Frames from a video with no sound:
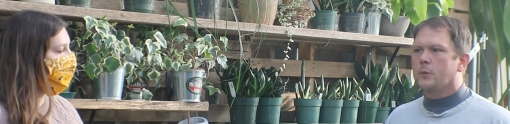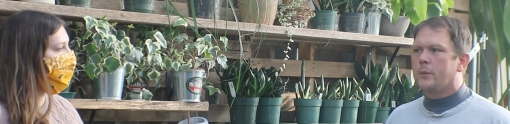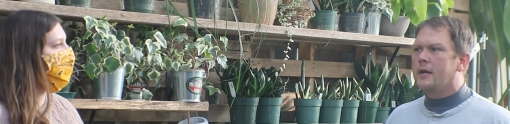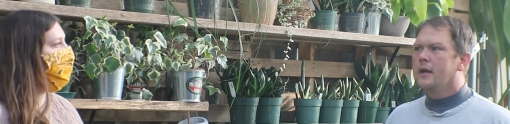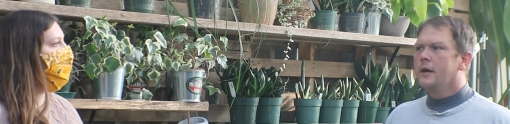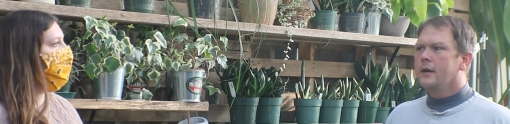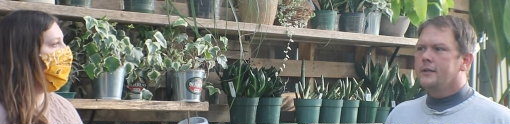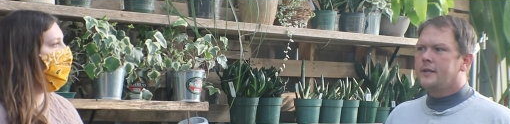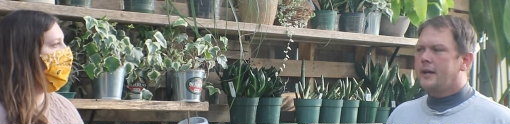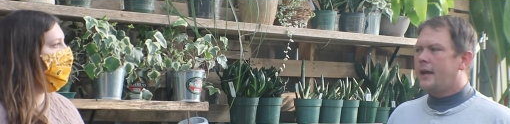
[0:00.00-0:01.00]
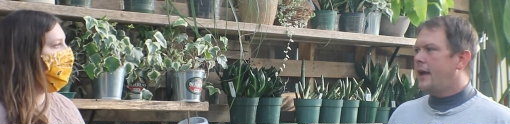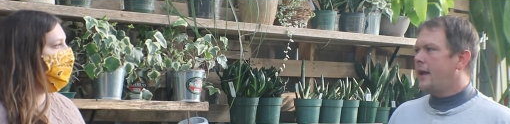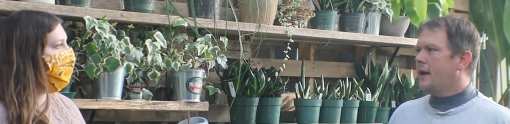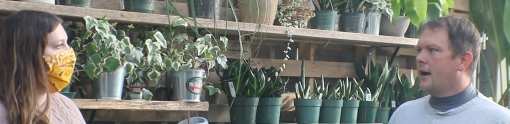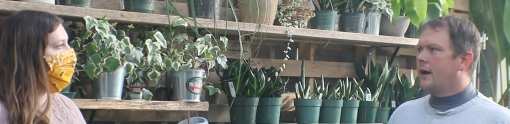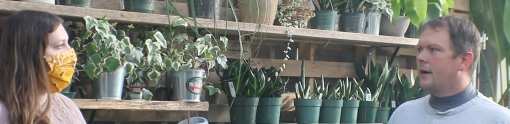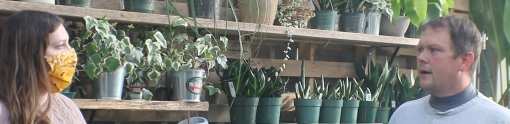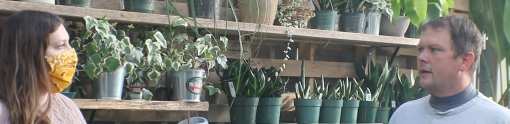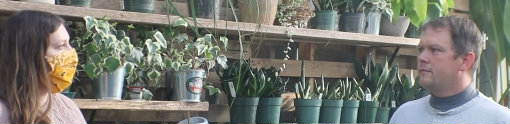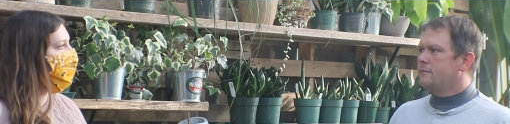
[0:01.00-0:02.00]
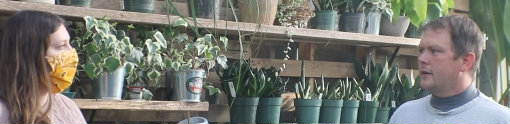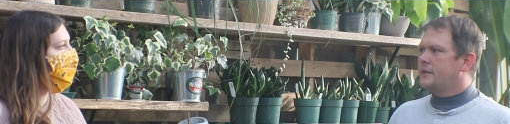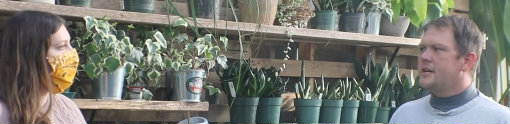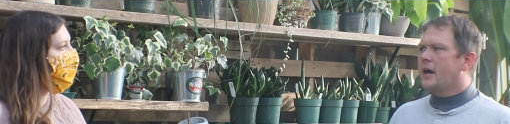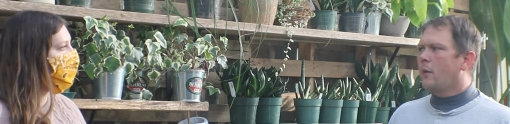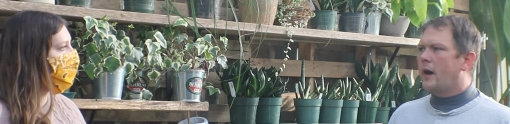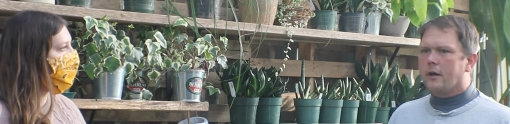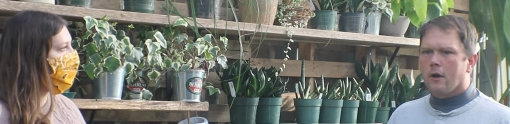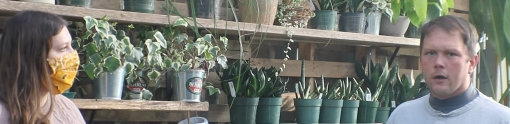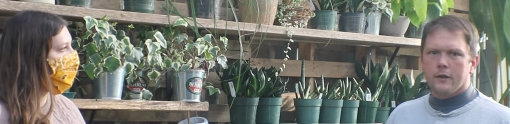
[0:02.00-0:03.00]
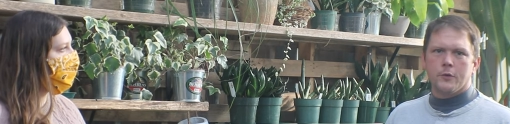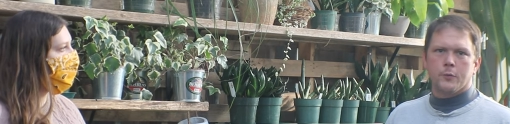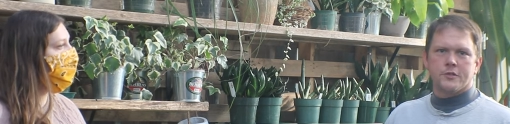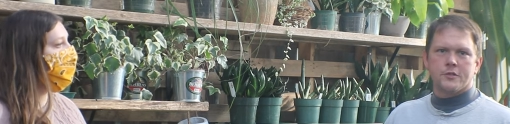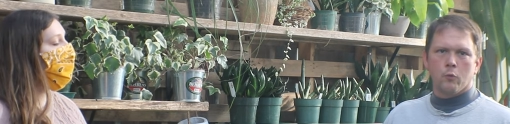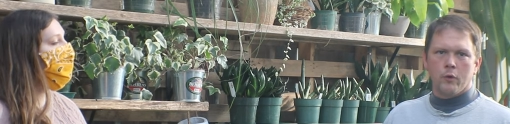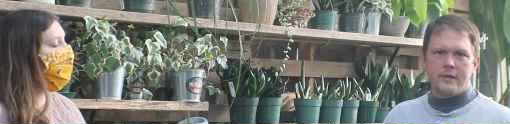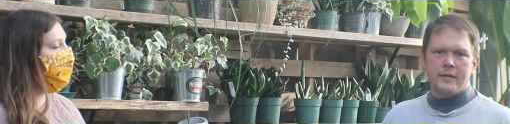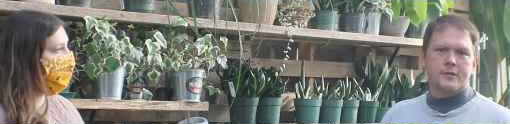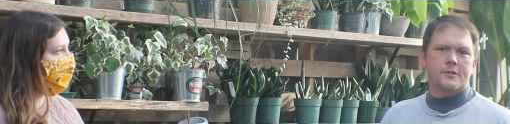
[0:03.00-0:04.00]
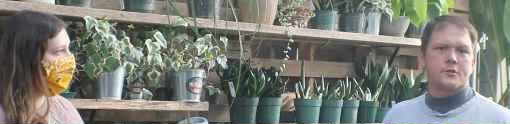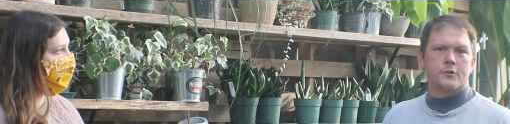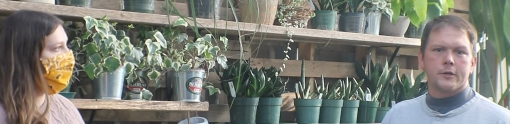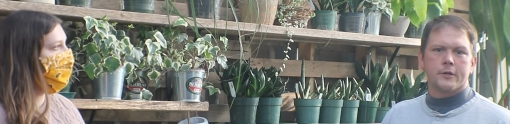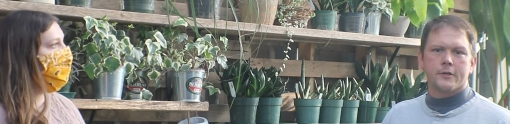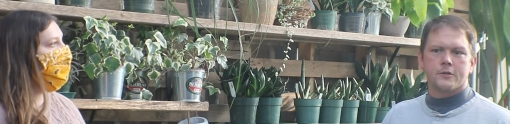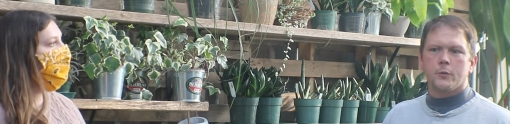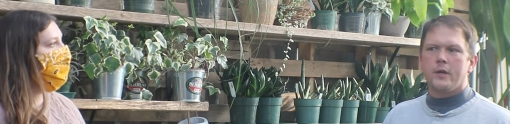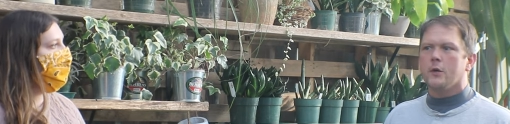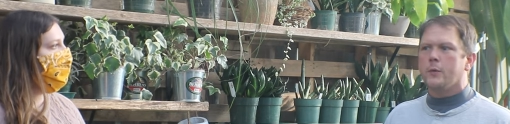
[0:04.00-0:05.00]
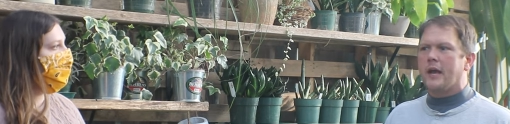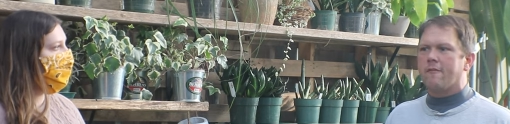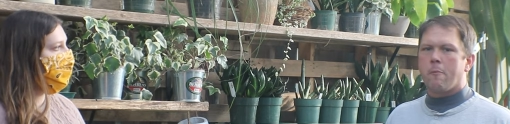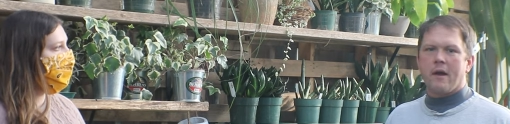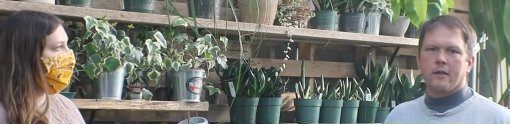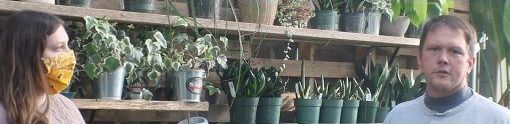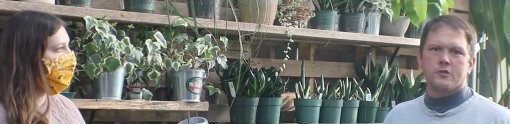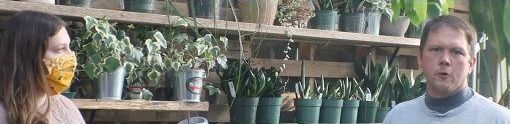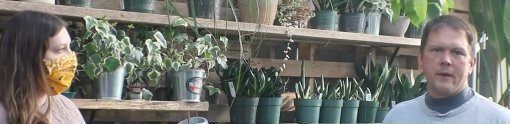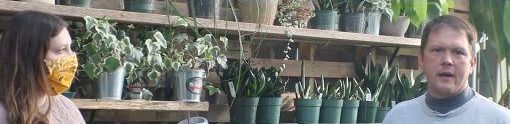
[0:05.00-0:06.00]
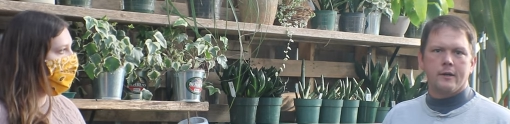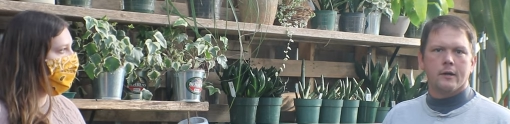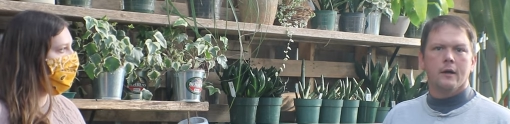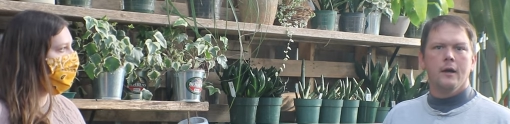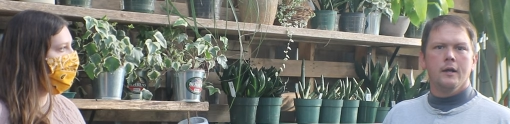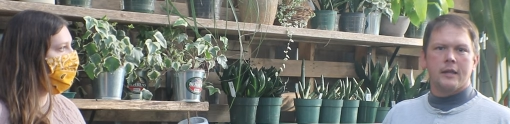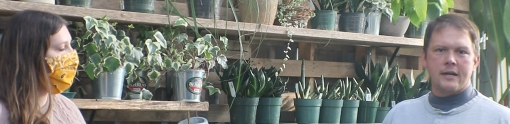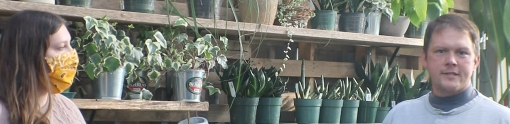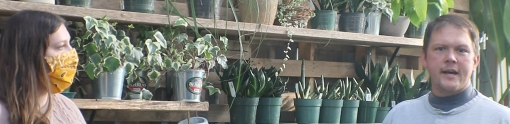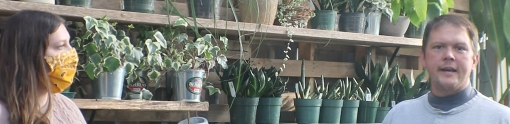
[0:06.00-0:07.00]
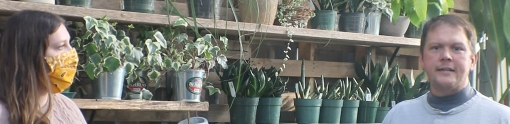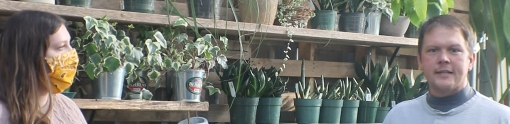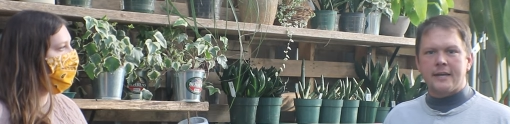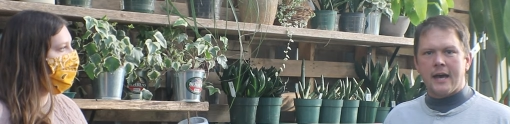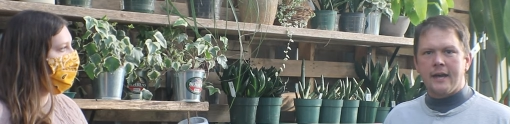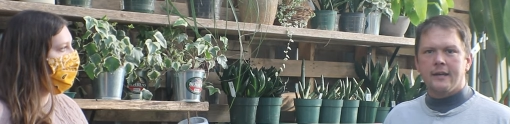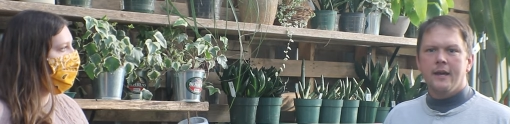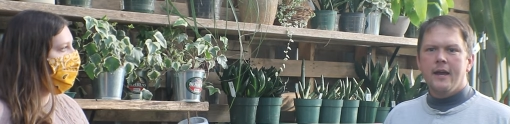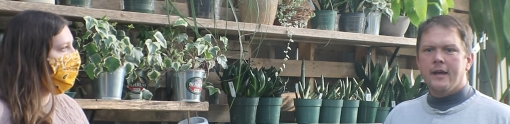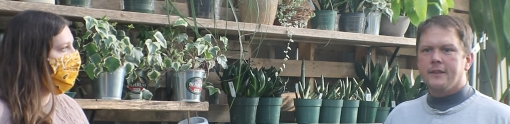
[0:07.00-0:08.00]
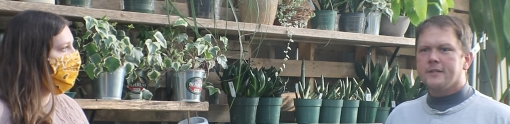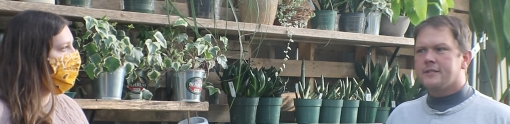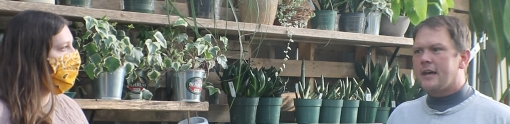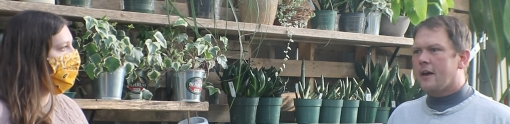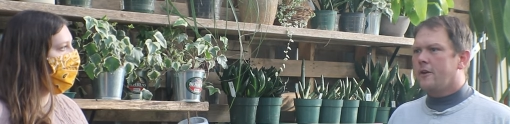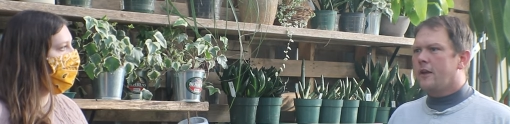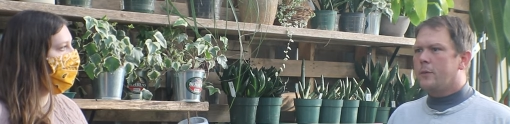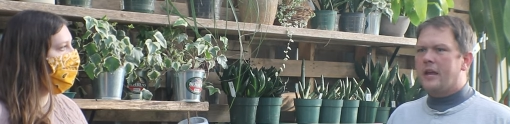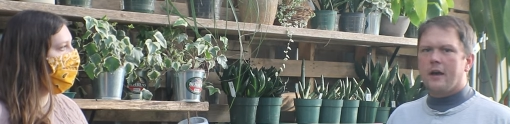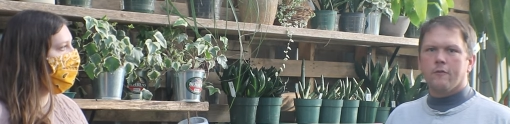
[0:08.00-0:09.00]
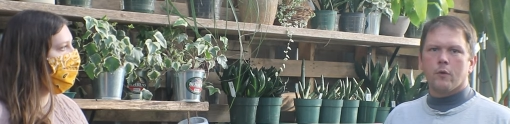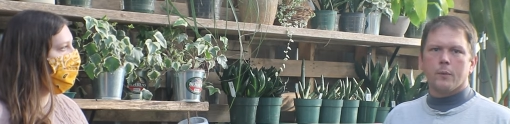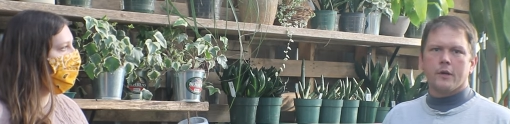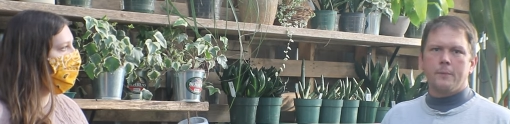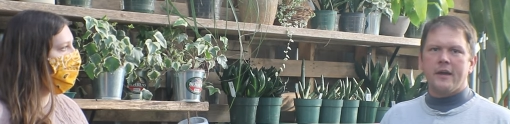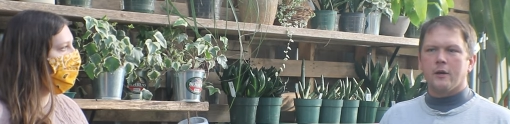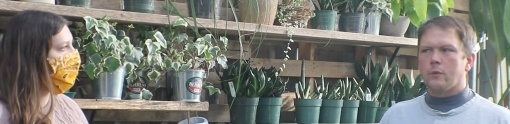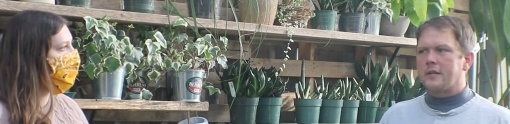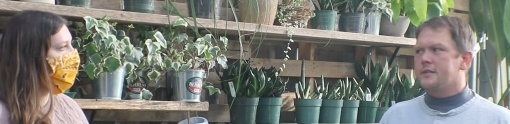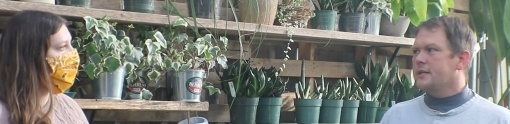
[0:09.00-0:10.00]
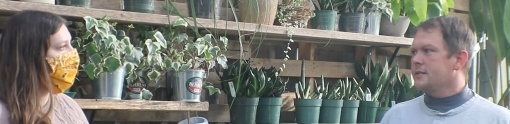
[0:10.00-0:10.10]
Speaker 1: So we did a, uh, a, a, DIY garland with some wood discs earlier this week. We have a pallet snowman here last night and tonight. And this Saturday we have where we're going to make a rustic